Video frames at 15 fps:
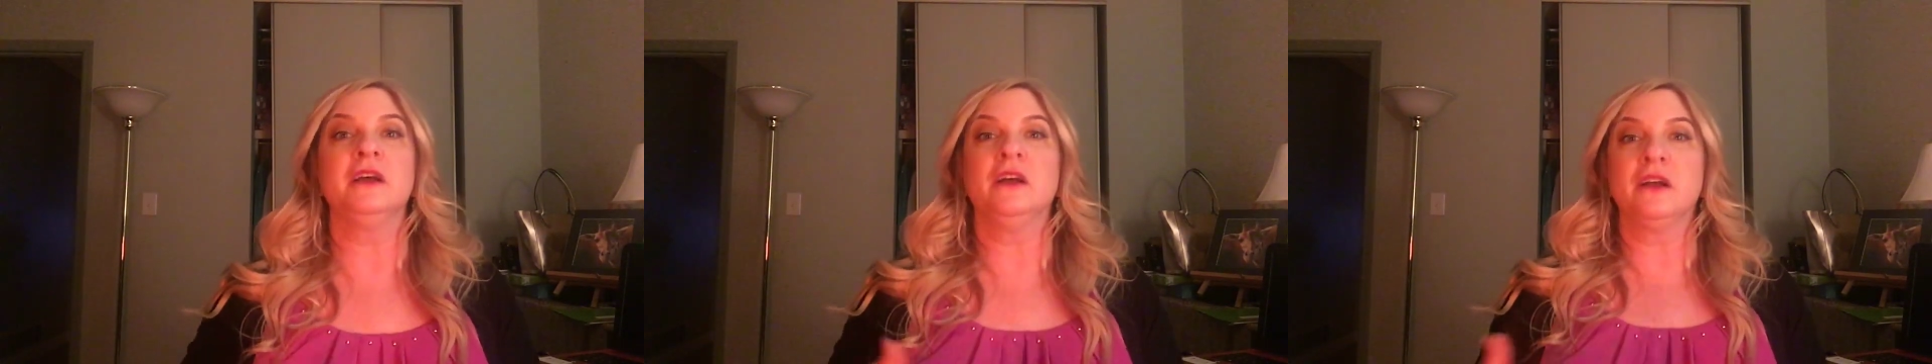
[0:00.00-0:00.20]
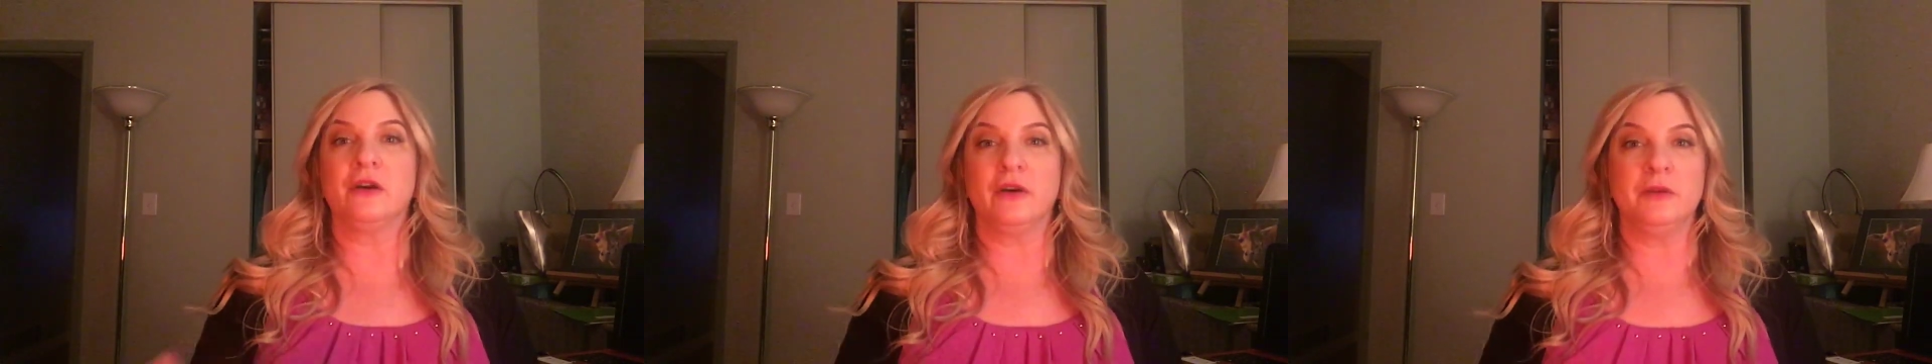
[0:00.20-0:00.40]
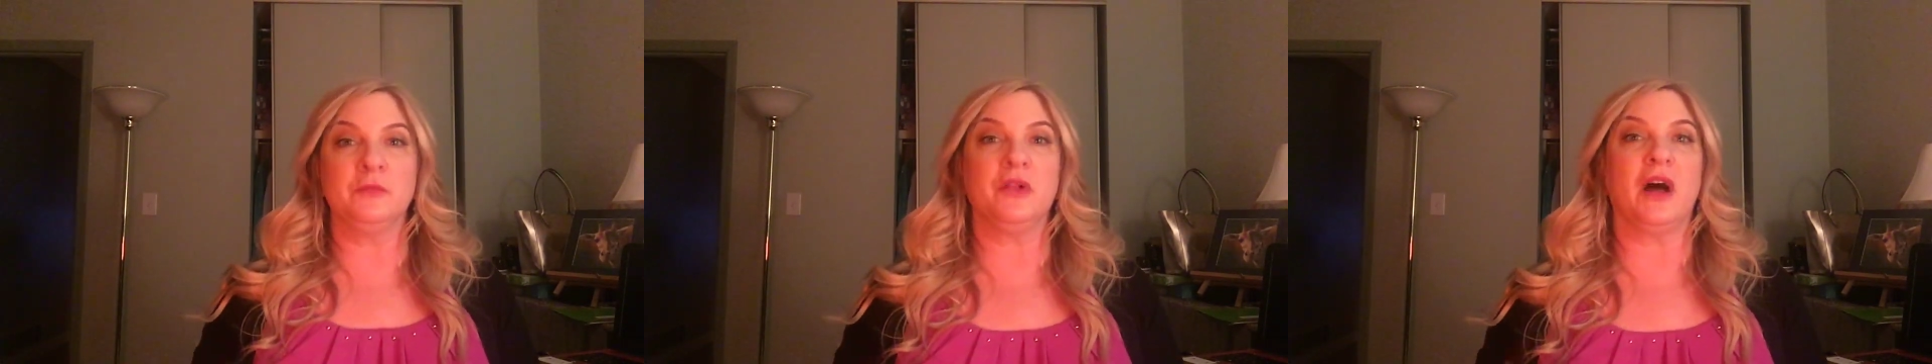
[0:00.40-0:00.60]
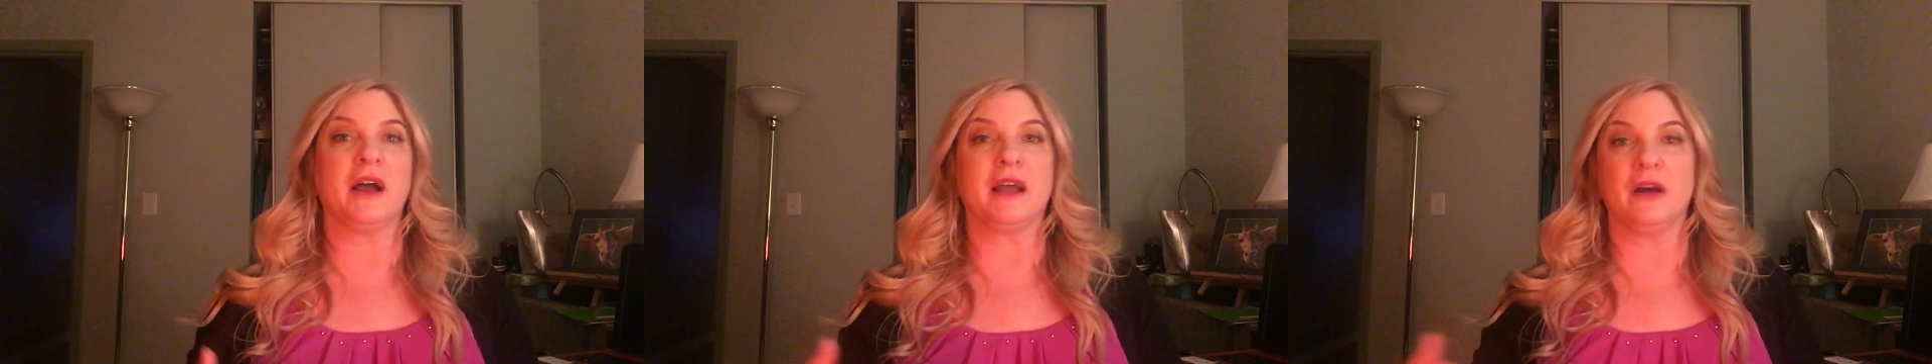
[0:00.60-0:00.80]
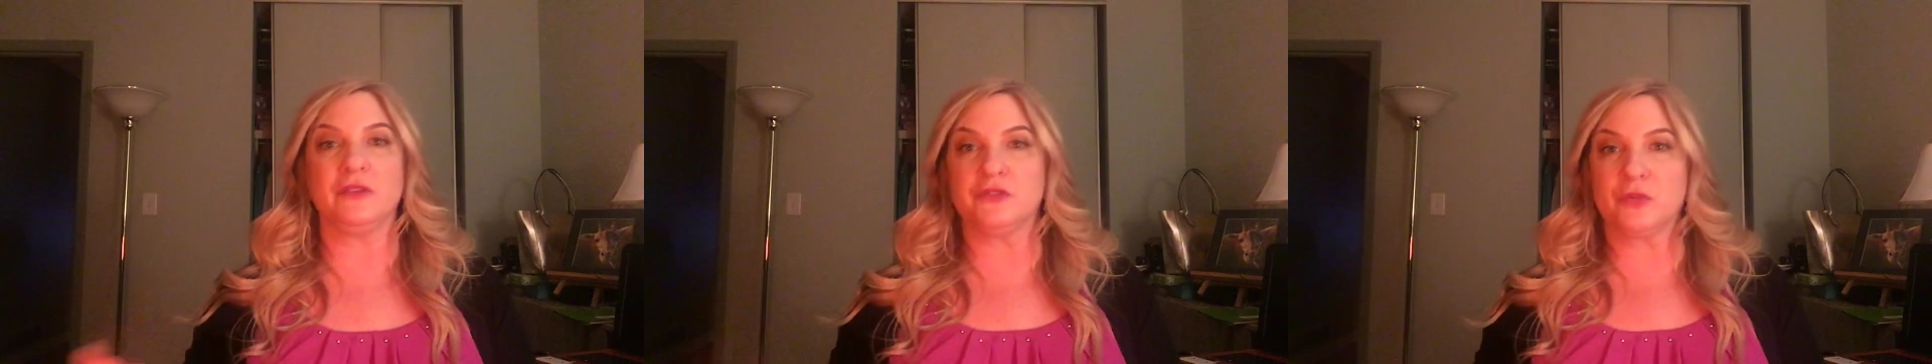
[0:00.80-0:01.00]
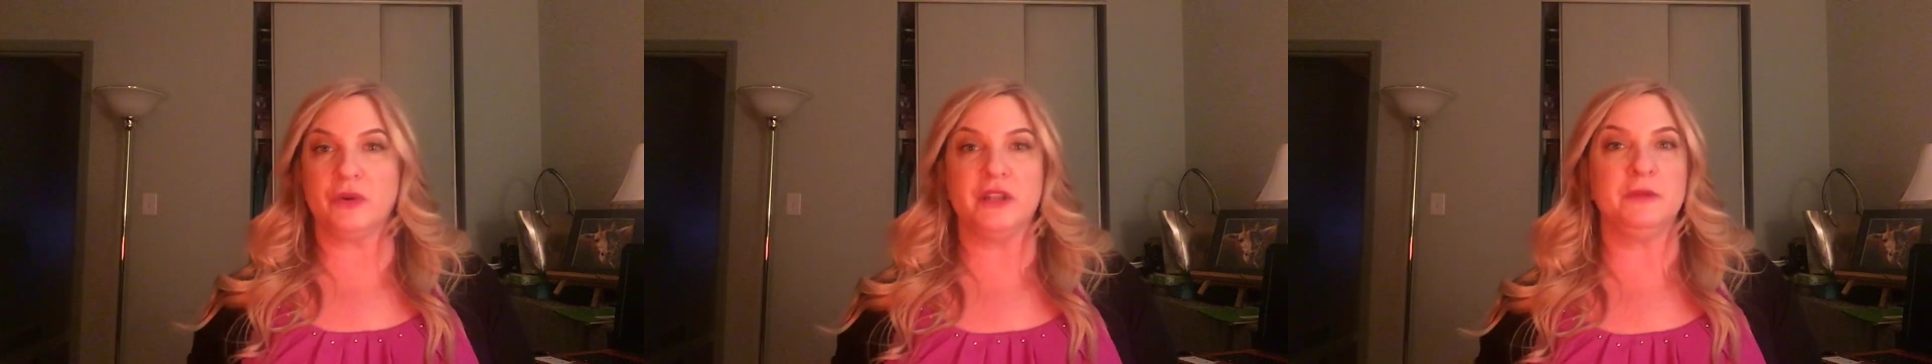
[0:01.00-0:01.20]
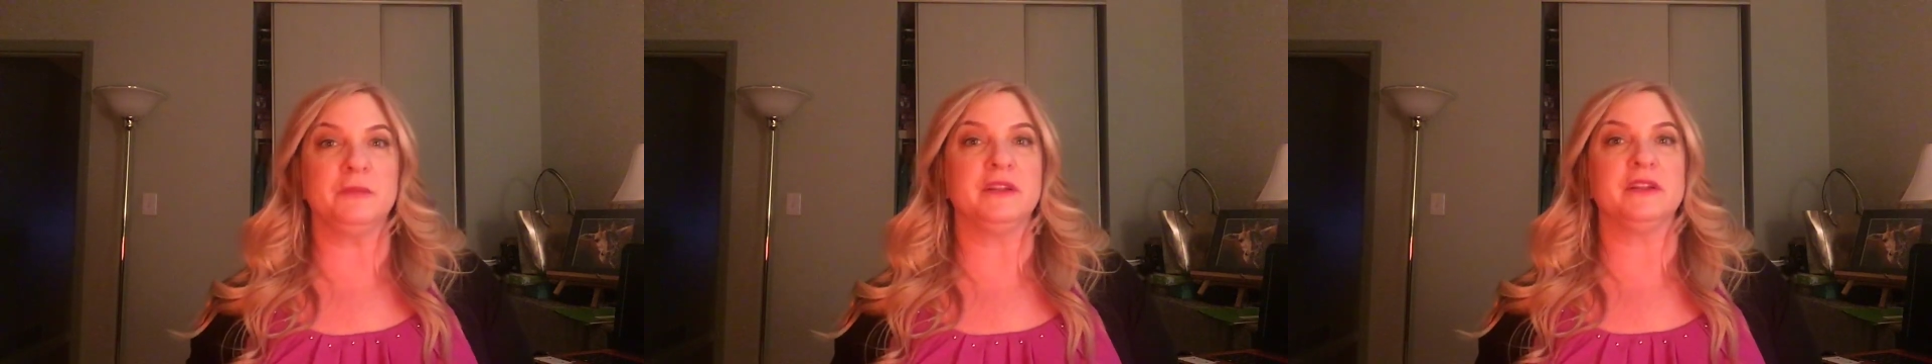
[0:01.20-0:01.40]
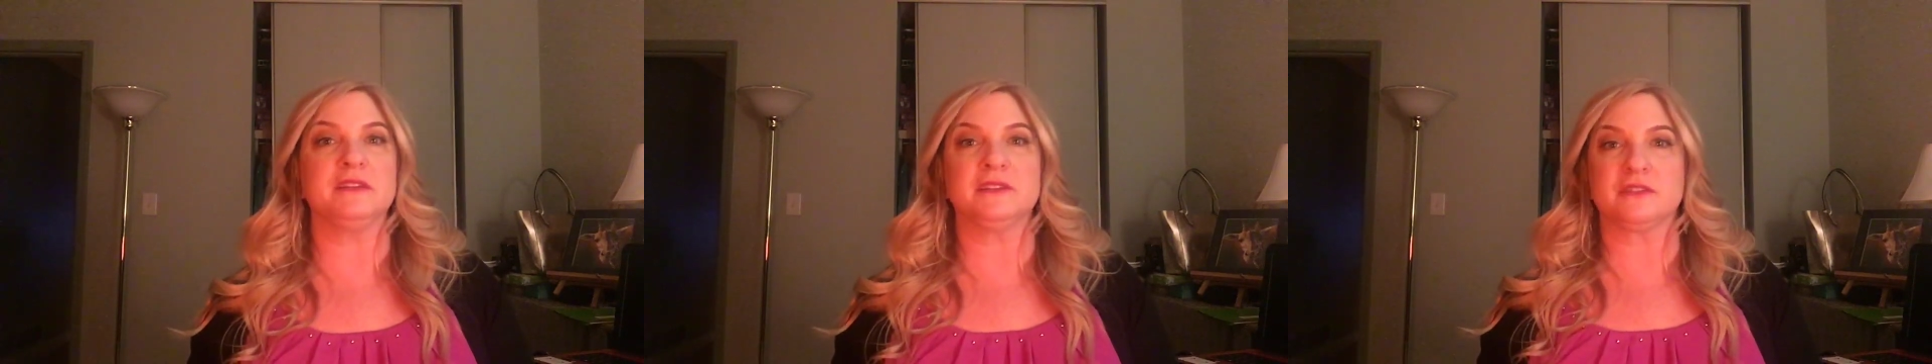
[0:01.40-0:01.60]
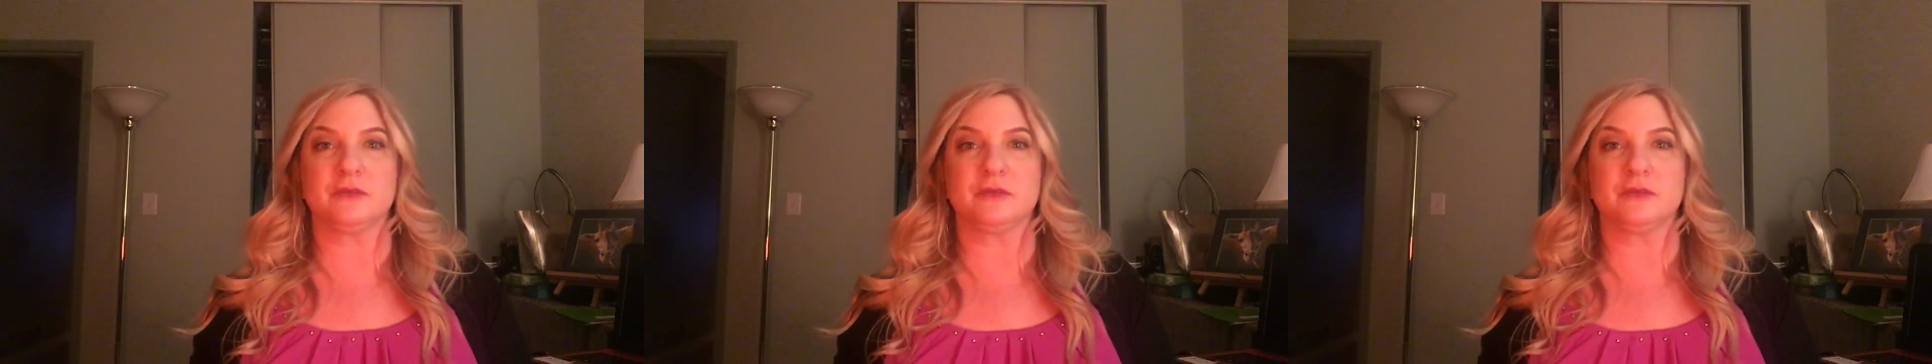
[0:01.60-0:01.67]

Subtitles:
go ahead and block out 20 minutes,